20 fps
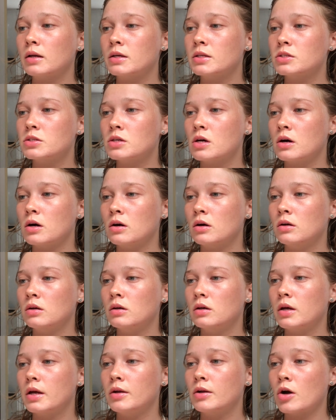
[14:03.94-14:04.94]
I saw
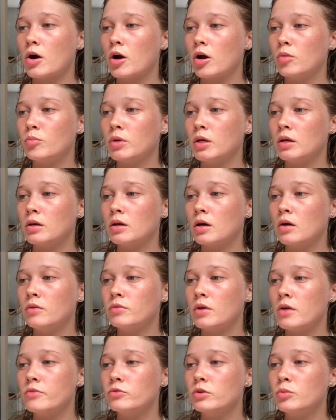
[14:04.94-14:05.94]
an army of
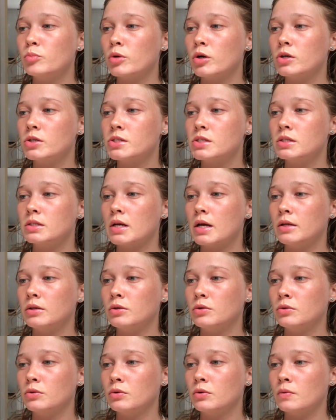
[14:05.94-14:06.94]
every person I
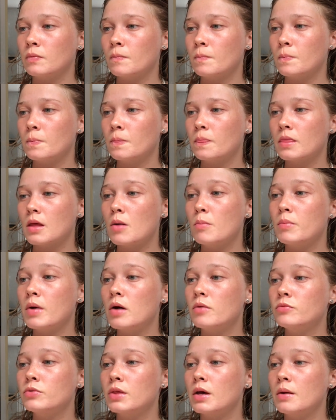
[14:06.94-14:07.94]
knew.
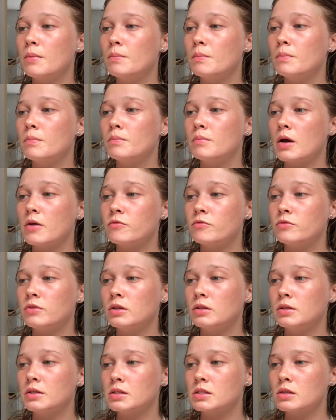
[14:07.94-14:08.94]
Above them, my
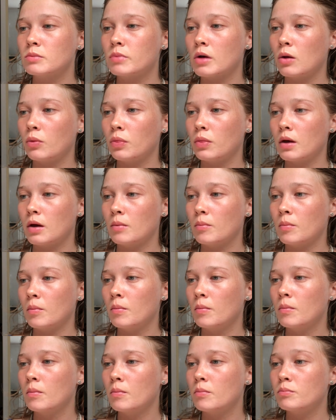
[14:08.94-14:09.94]
feelings about them.
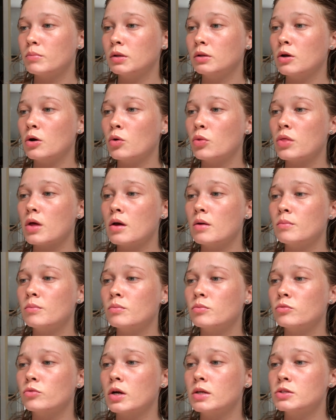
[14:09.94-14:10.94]
Below them,
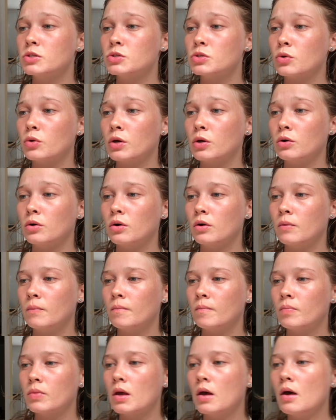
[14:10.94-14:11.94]
red soil.
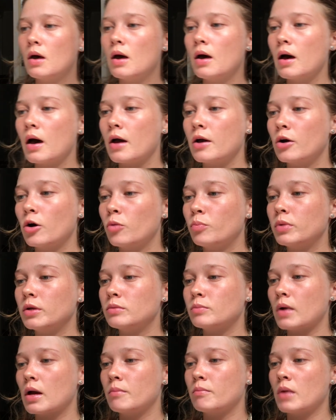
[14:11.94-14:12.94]
I opened
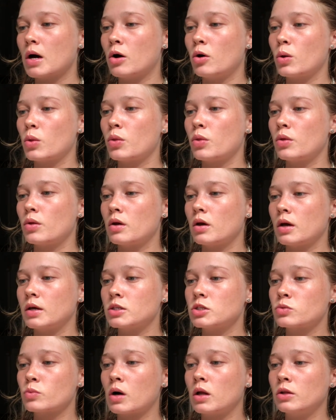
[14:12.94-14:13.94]
my mouth. I
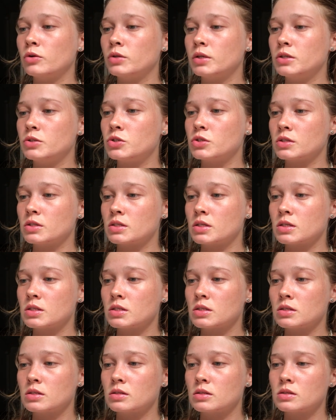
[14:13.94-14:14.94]
swallowed each
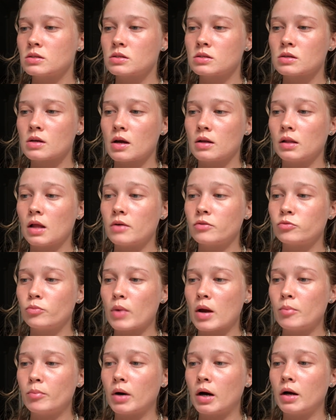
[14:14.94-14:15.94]
existence. I left
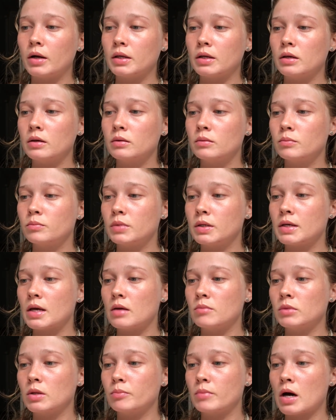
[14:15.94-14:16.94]
my body,
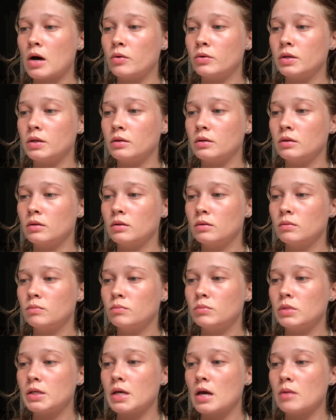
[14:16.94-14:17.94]
became the mountain,
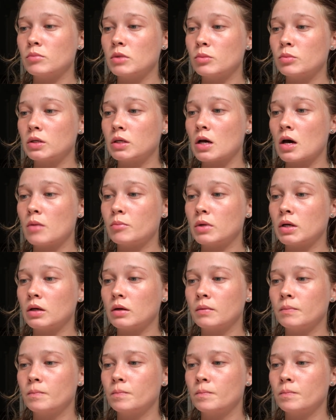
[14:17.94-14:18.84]
became the becoming.